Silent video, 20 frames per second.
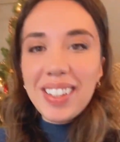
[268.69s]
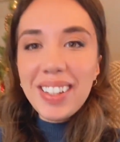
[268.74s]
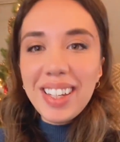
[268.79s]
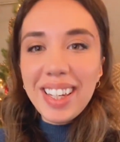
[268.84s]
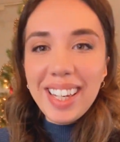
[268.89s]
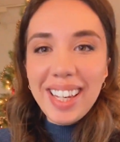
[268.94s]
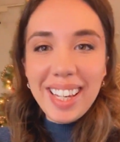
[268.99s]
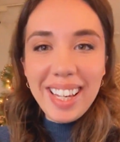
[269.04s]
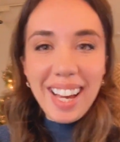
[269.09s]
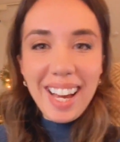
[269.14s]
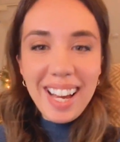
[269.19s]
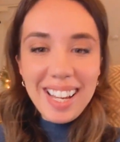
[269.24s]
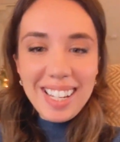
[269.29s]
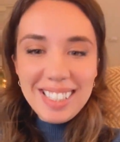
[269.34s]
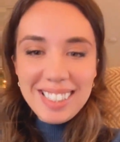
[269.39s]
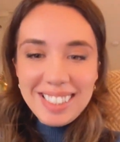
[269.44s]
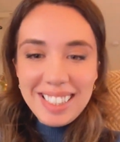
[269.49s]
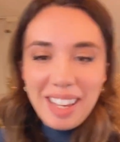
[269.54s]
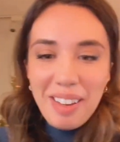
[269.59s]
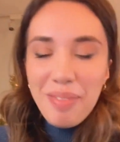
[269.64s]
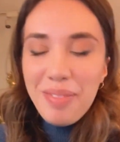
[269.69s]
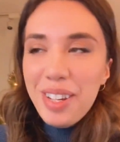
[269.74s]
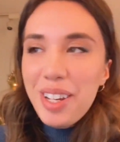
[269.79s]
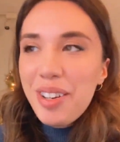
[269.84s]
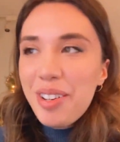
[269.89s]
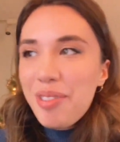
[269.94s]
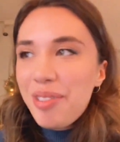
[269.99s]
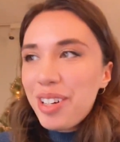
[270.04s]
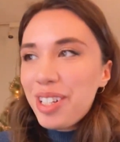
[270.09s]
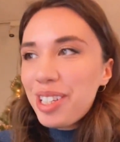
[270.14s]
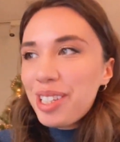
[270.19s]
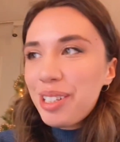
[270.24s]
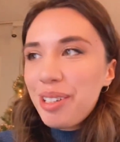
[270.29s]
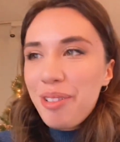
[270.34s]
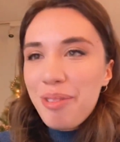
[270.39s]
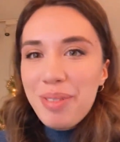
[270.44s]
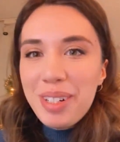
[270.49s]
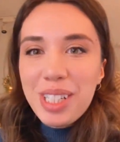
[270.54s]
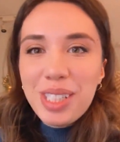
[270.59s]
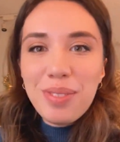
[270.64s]
Okay, guys, I think it was
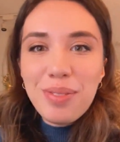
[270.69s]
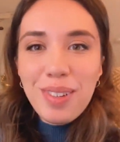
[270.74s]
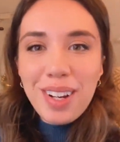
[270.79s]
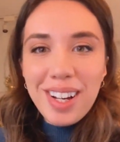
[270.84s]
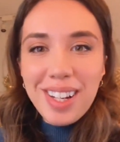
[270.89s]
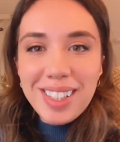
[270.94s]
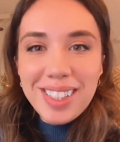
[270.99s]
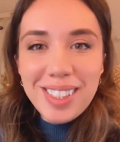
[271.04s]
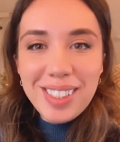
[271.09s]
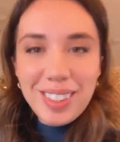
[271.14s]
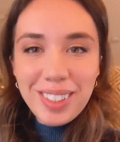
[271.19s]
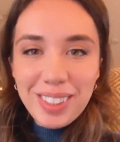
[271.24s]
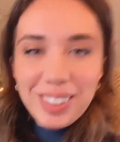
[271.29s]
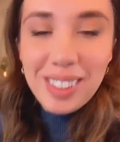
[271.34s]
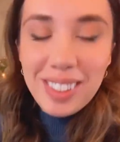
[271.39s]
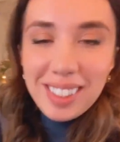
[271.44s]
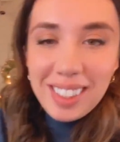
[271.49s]
so much fun to use